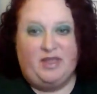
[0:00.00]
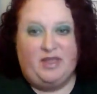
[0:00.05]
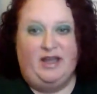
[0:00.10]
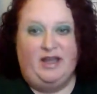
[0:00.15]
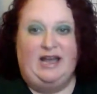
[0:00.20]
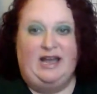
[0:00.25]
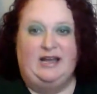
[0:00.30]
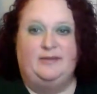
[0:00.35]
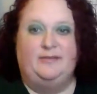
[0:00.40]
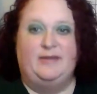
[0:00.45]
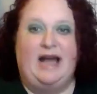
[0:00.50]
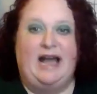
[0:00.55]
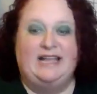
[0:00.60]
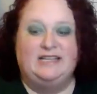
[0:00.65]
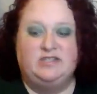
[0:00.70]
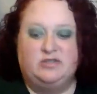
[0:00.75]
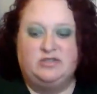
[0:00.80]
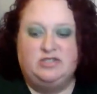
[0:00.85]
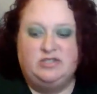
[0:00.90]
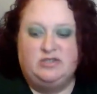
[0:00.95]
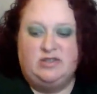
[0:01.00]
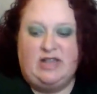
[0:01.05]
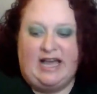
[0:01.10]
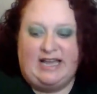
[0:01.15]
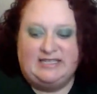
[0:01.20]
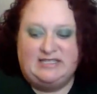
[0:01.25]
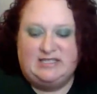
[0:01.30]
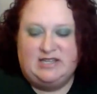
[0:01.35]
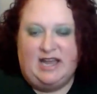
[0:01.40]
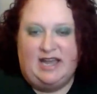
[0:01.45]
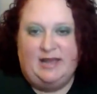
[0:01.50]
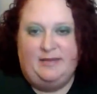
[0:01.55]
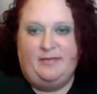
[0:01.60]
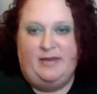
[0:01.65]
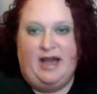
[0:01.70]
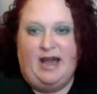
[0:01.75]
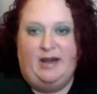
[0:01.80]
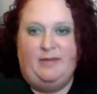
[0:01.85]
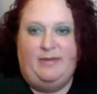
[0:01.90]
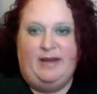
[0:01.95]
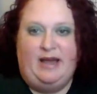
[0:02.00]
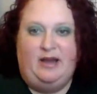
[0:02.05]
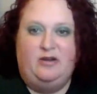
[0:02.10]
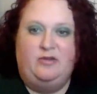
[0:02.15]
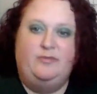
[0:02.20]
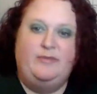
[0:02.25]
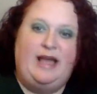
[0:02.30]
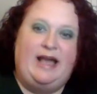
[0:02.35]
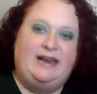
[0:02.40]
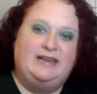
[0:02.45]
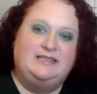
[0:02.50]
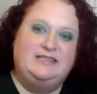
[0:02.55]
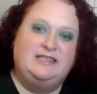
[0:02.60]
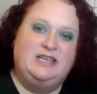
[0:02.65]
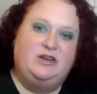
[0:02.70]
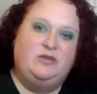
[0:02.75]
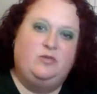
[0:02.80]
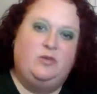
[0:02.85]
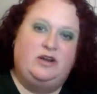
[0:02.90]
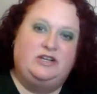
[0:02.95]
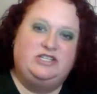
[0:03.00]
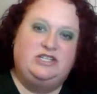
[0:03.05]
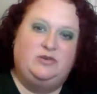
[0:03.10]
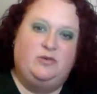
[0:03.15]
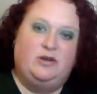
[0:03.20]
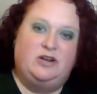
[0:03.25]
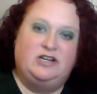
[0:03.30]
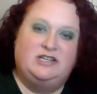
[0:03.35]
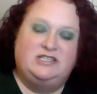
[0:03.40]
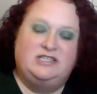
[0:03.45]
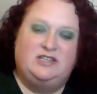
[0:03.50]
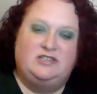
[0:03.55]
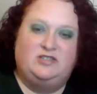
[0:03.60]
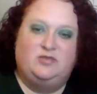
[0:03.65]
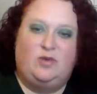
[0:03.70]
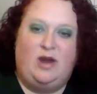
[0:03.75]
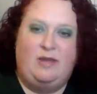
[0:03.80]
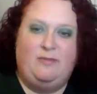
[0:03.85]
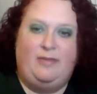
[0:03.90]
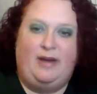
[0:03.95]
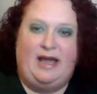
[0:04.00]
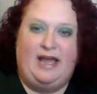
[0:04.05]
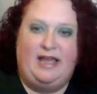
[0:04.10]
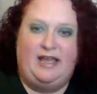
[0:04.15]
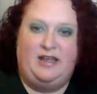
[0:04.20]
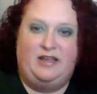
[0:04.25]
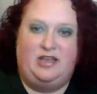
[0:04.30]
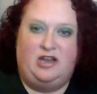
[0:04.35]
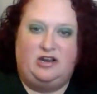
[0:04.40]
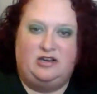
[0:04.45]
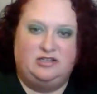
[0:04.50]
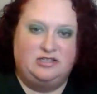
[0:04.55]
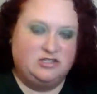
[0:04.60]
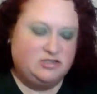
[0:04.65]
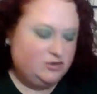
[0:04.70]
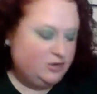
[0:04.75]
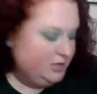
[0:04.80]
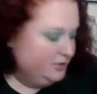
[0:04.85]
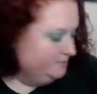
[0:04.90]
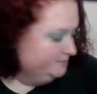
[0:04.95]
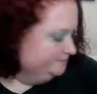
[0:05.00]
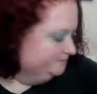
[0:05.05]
I told you last time about Madison where she works. It's right by a yarn store.